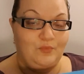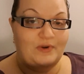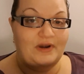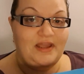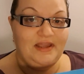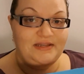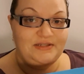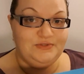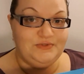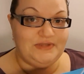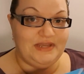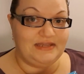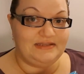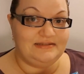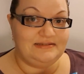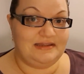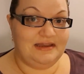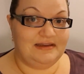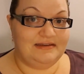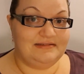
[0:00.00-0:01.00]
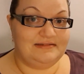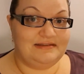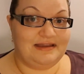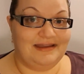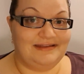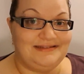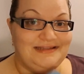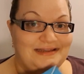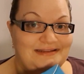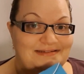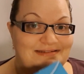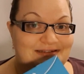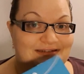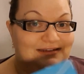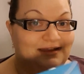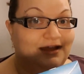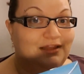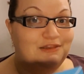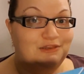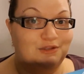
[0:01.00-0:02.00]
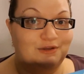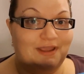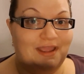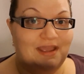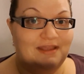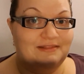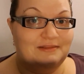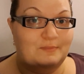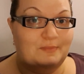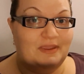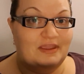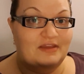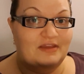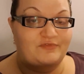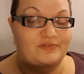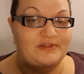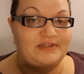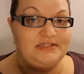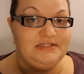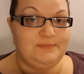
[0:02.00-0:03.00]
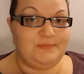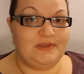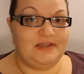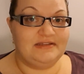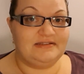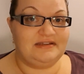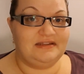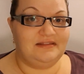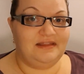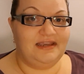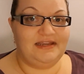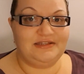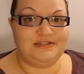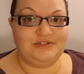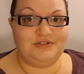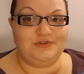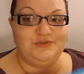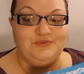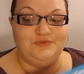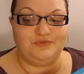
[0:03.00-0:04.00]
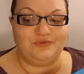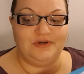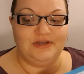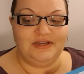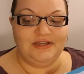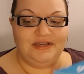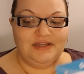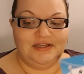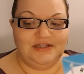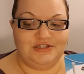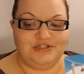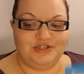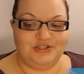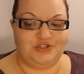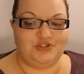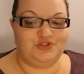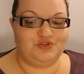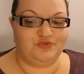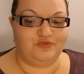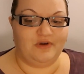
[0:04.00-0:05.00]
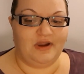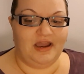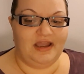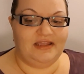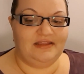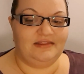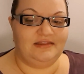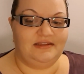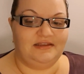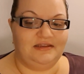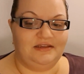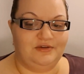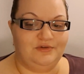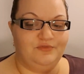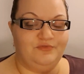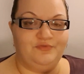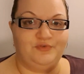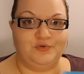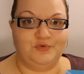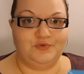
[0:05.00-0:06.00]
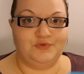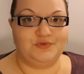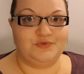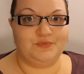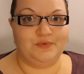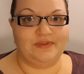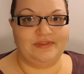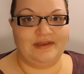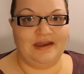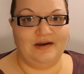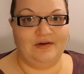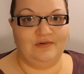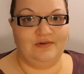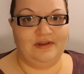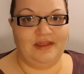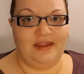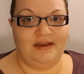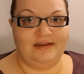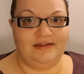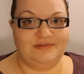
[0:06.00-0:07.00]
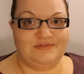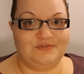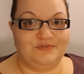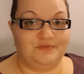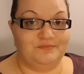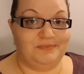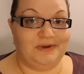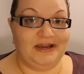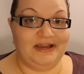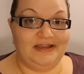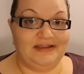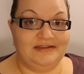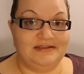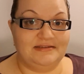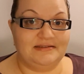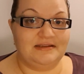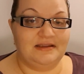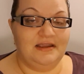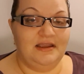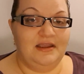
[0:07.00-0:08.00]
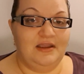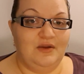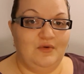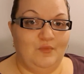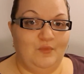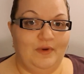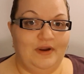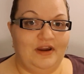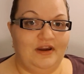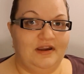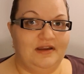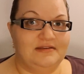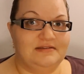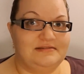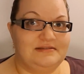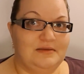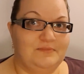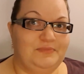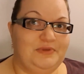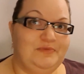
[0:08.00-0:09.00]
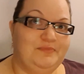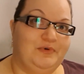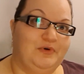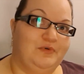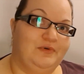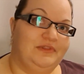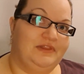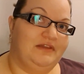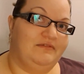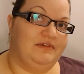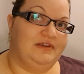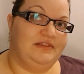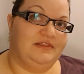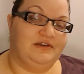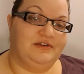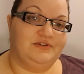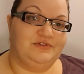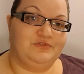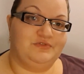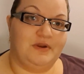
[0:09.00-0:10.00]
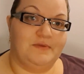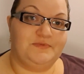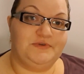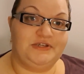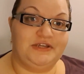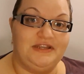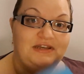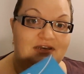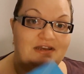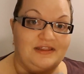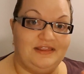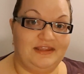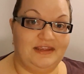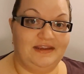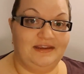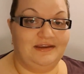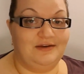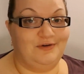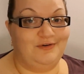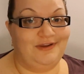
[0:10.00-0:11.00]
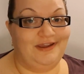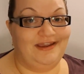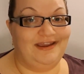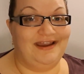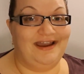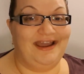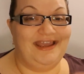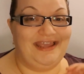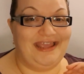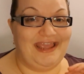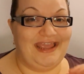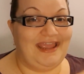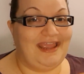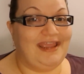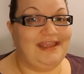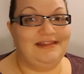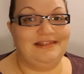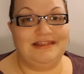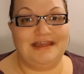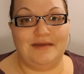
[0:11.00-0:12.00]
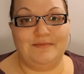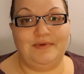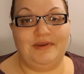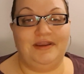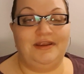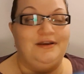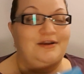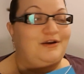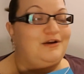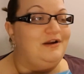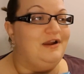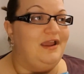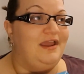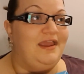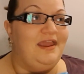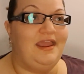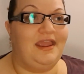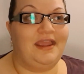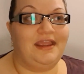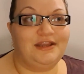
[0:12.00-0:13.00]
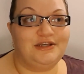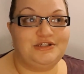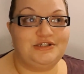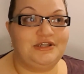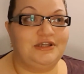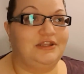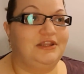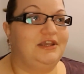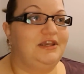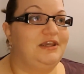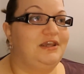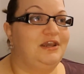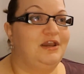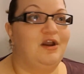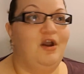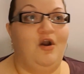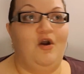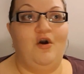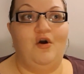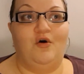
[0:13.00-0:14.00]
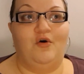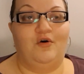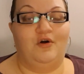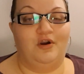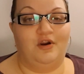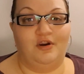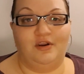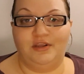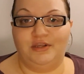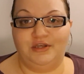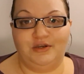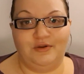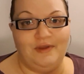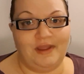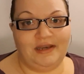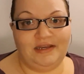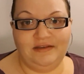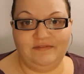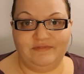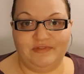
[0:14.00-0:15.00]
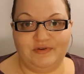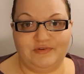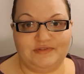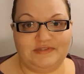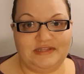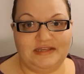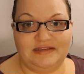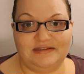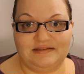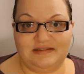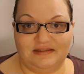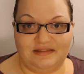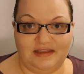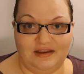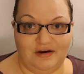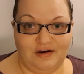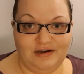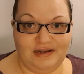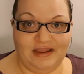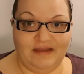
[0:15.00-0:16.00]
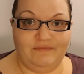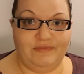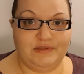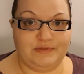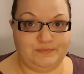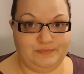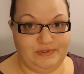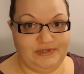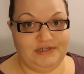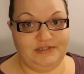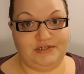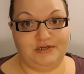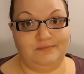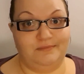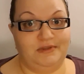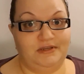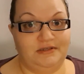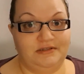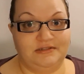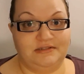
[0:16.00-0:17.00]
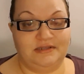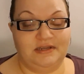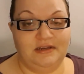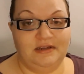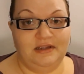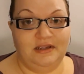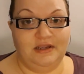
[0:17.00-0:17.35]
When I do taste tests, I tend to not look at the pamphlets because I like to just try the foods without any sort of bias. Whereas some people, when they read the description, think, okay, I hate lemon or I hate chili or, you know, any of those things that they already have this predetermined